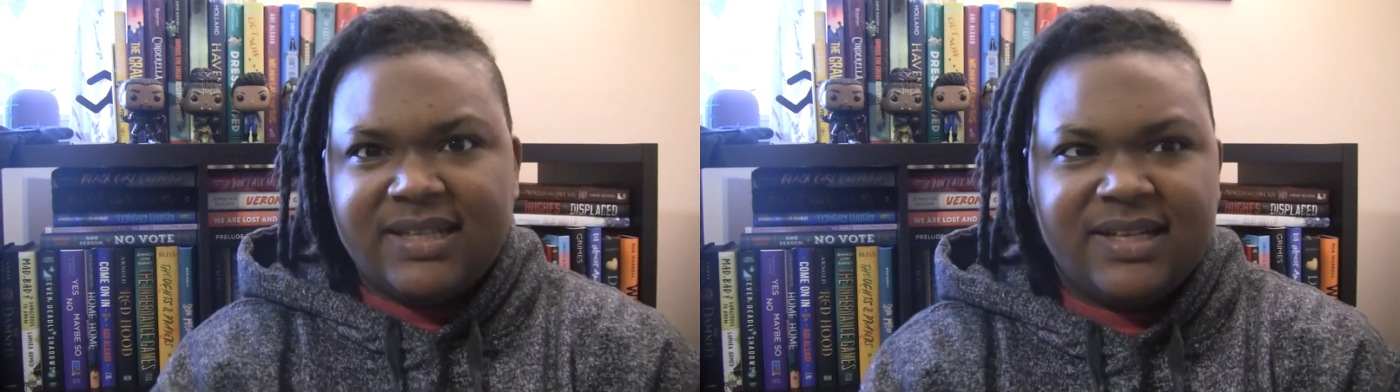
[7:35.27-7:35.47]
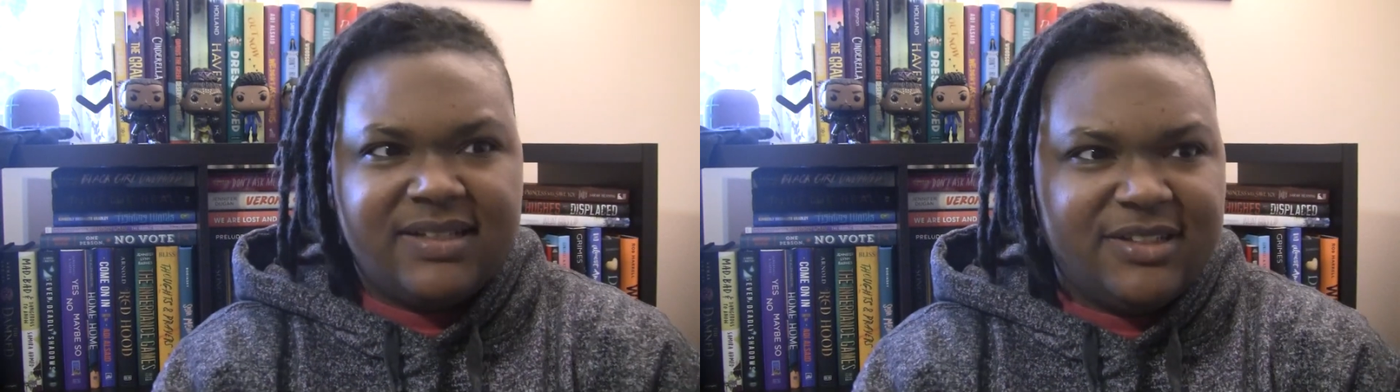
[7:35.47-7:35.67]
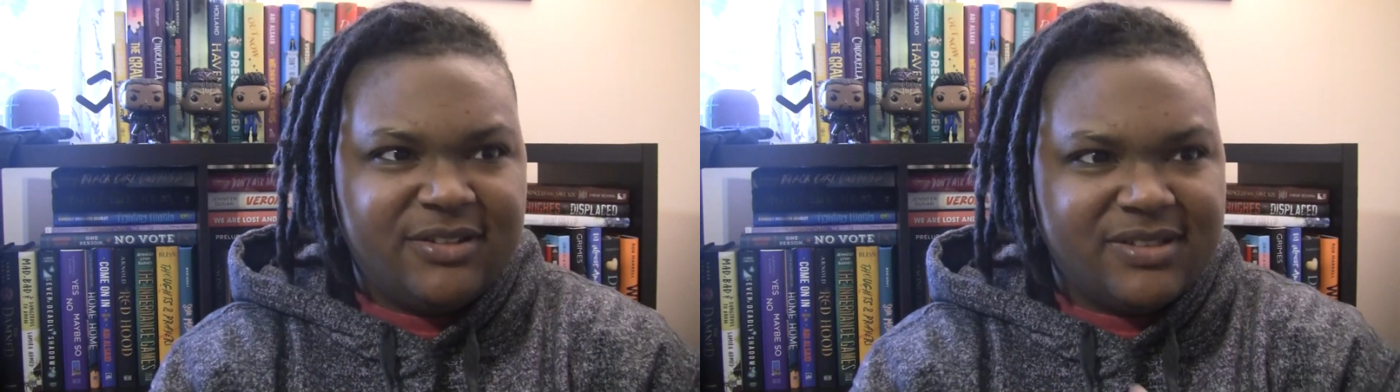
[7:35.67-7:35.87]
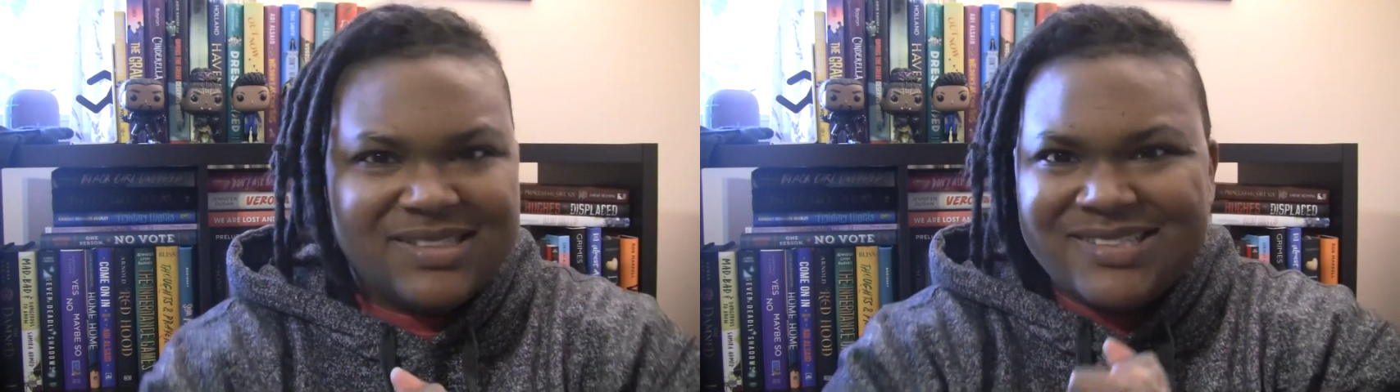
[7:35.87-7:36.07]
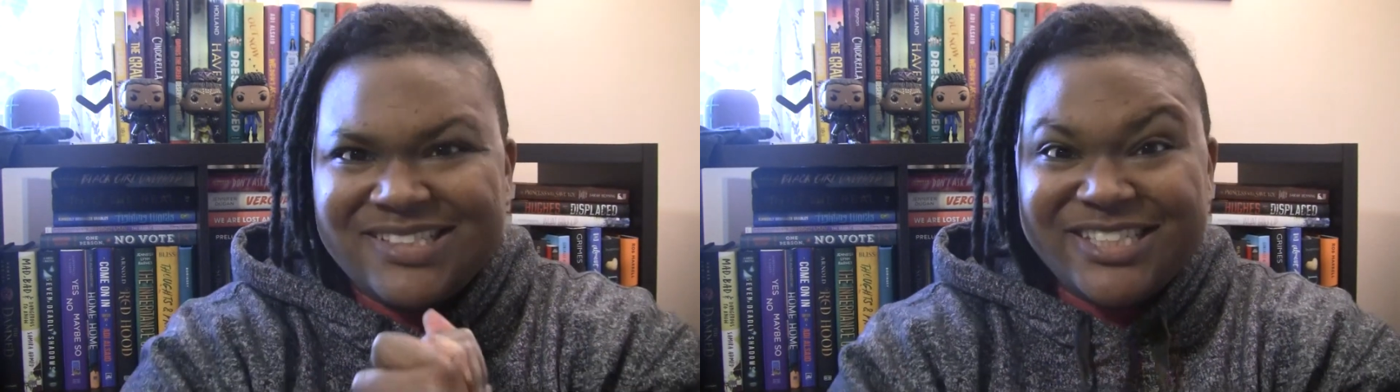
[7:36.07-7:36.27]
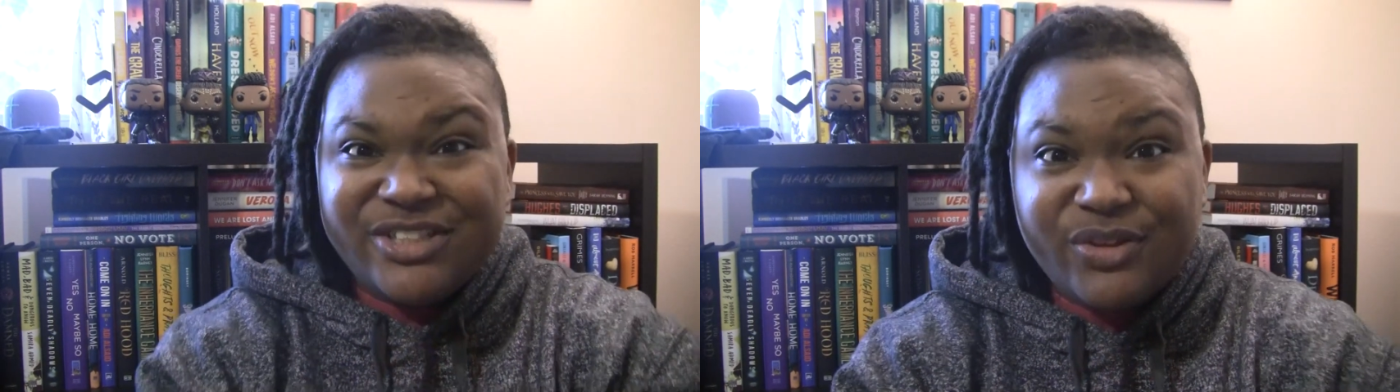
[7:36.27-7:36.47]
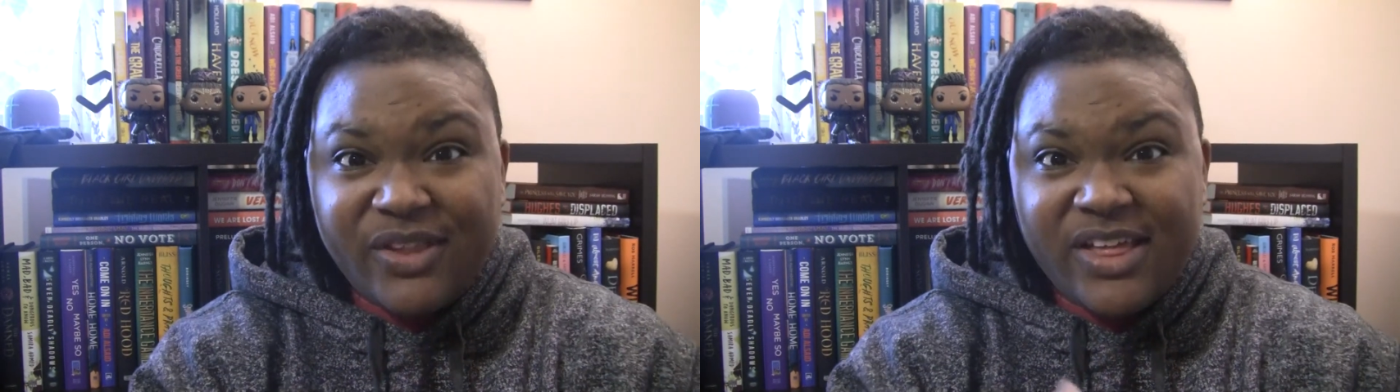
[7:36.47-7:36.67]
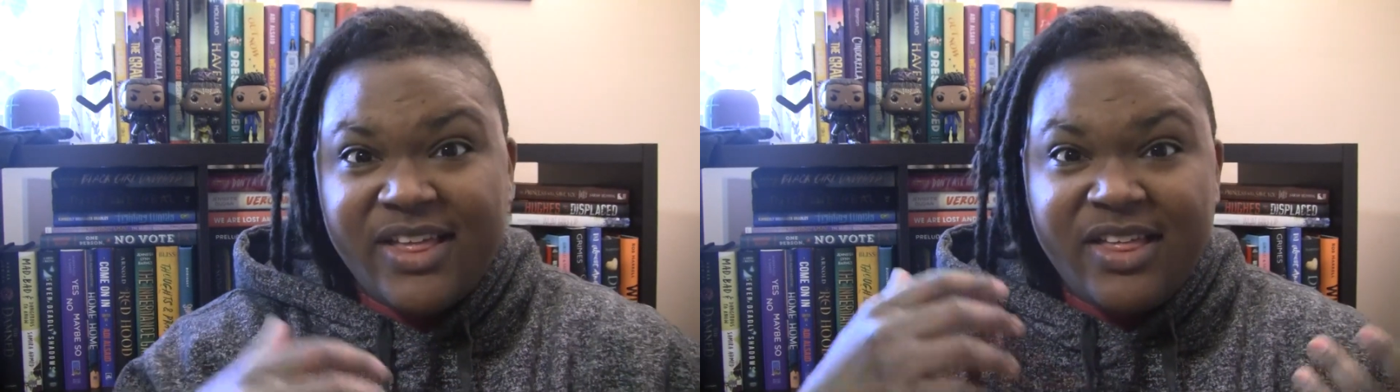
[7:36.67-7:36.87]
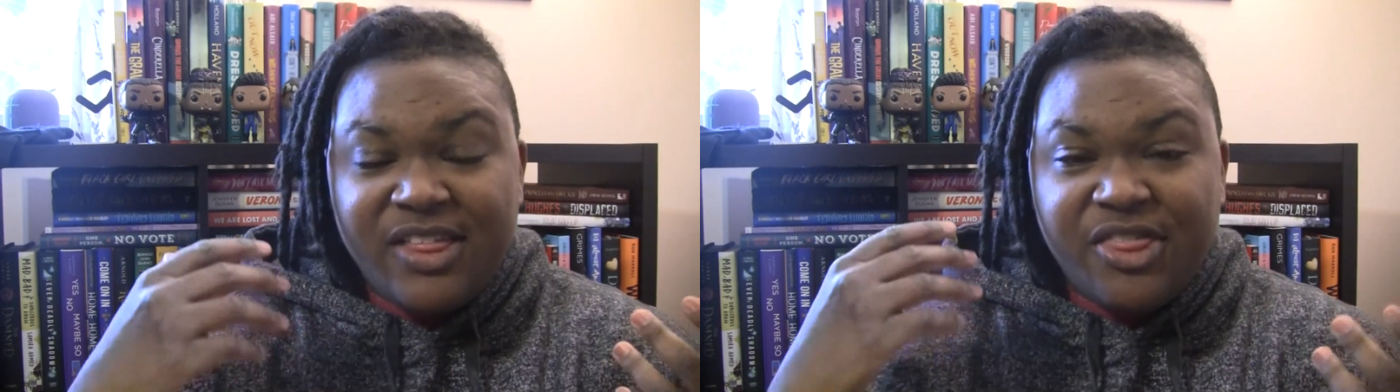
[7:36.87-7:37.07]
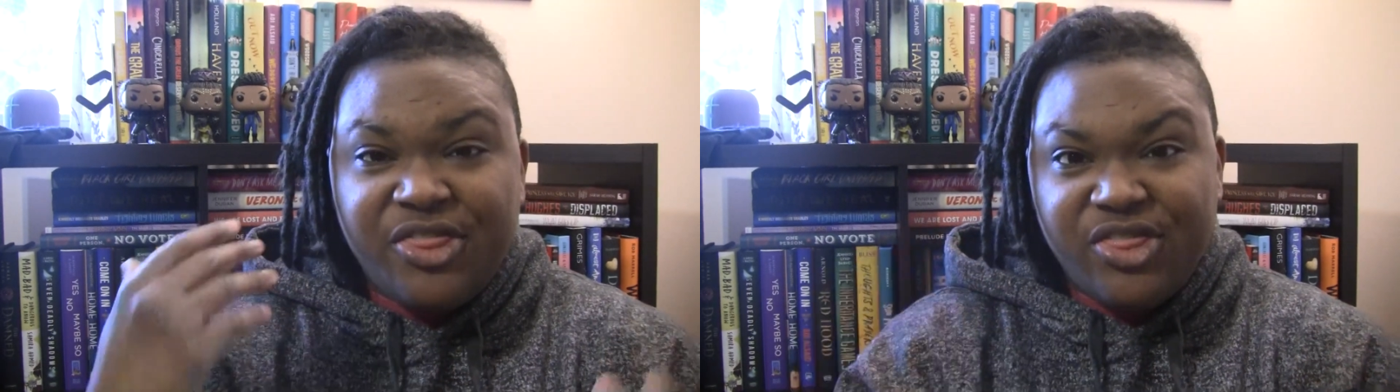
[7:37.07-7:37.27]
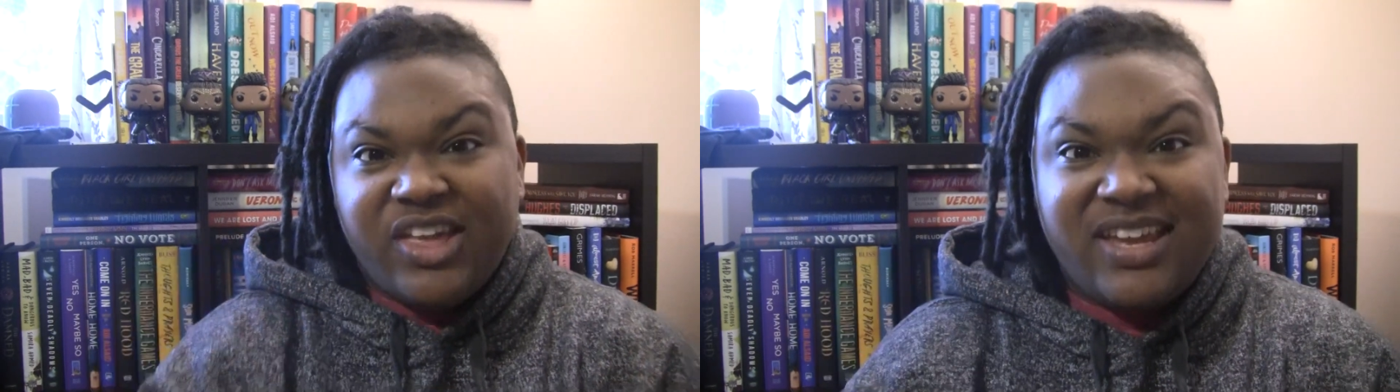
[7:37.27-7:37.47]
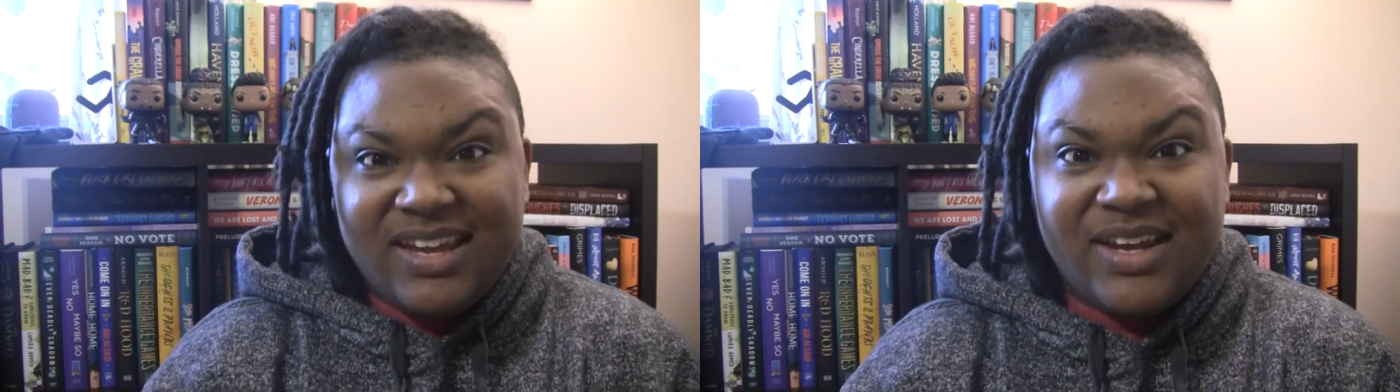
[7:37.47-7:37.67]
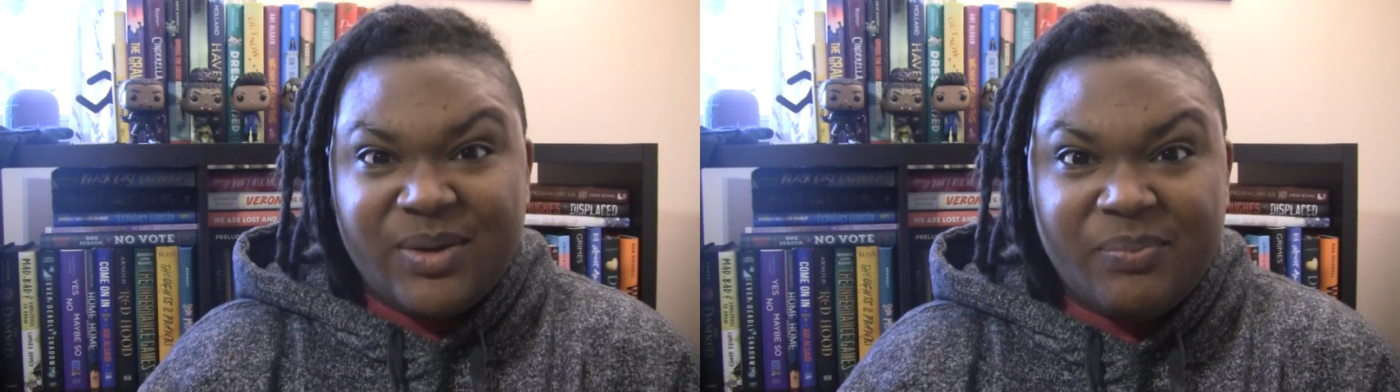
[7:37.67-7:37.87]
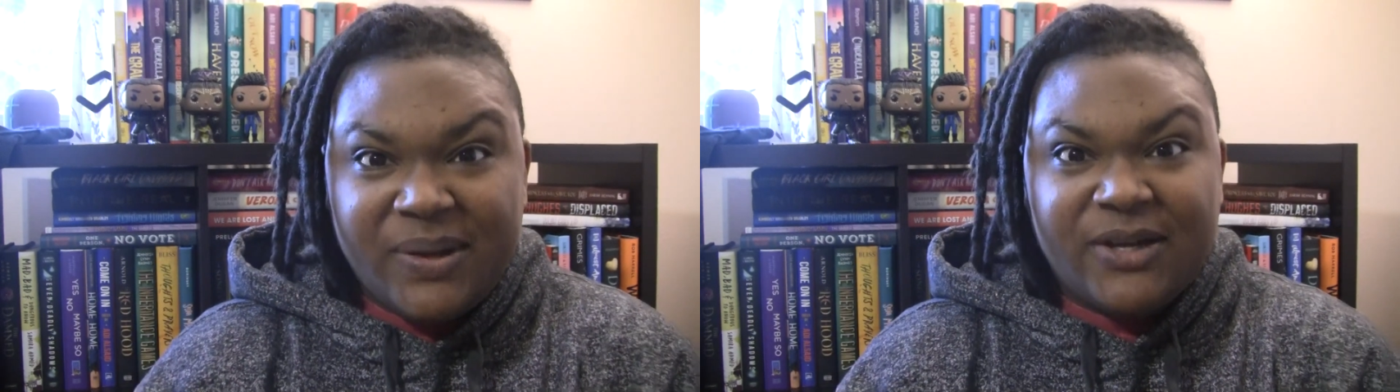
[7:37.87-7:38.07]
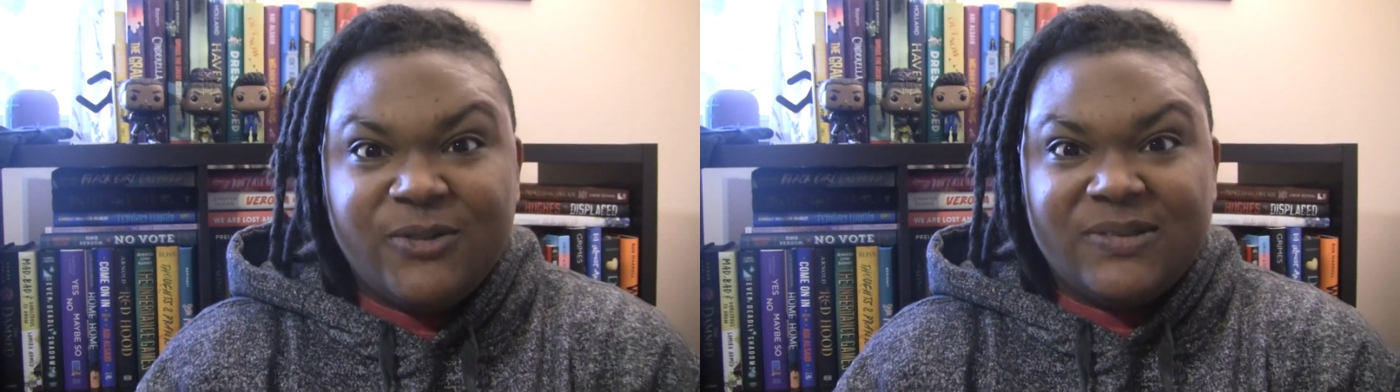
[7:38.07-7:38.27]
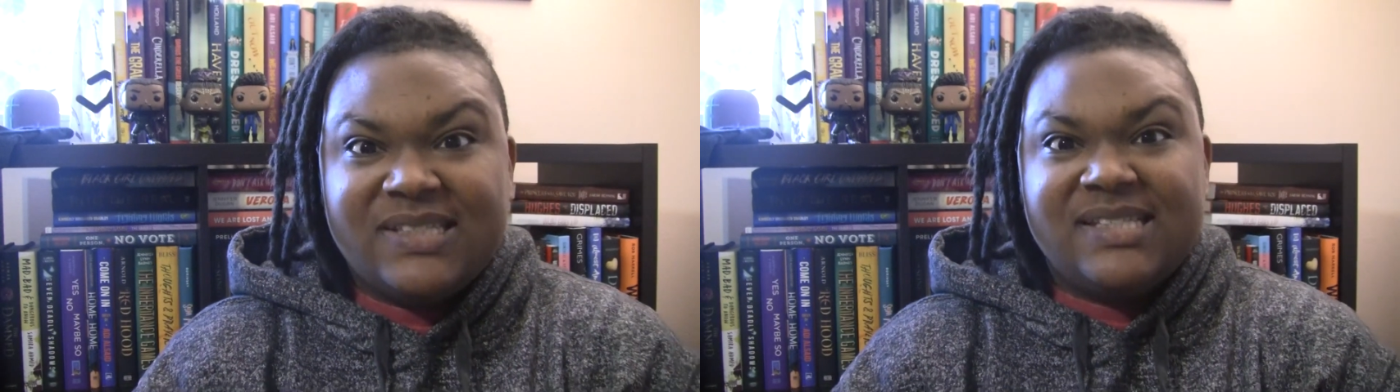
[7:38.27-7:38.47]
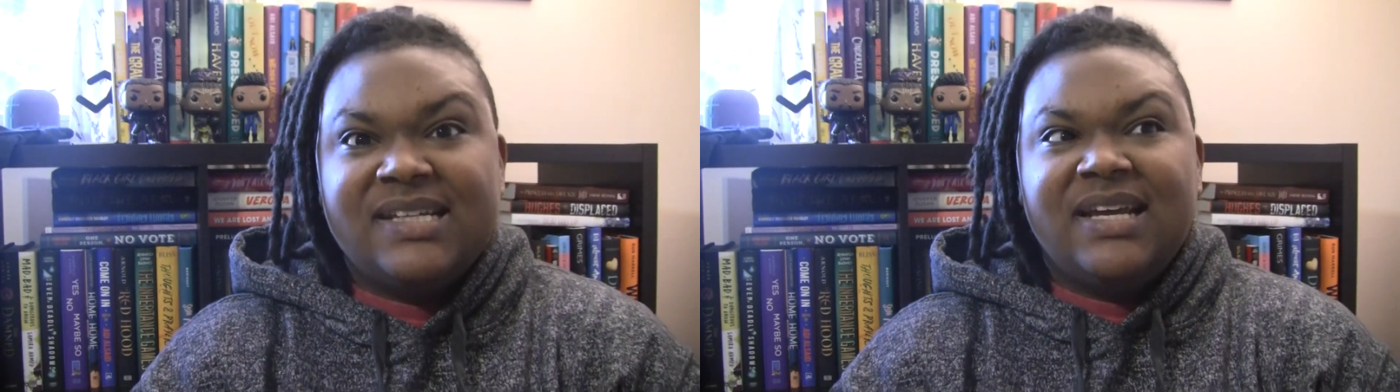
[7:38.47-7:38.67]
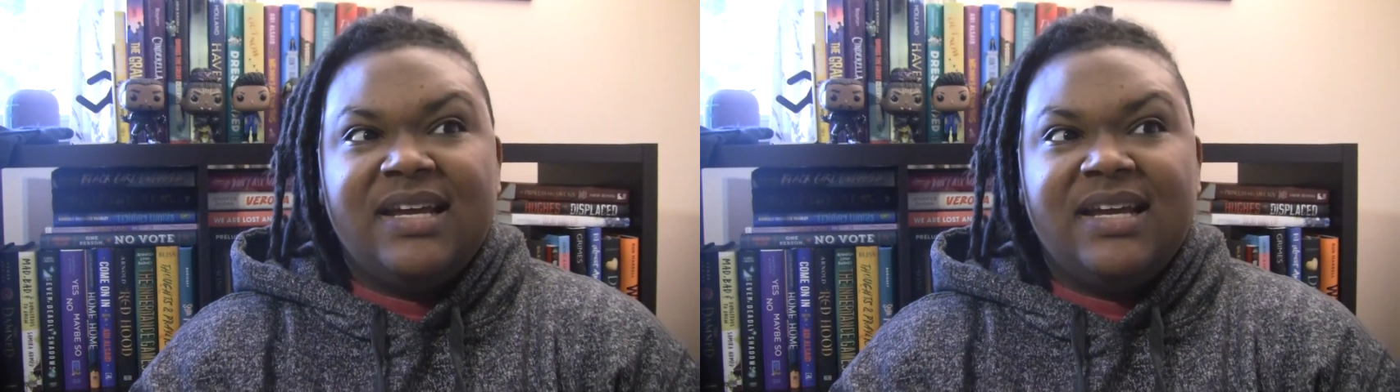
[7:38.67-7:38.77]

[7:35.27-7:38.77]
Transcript: that you're still thinking about?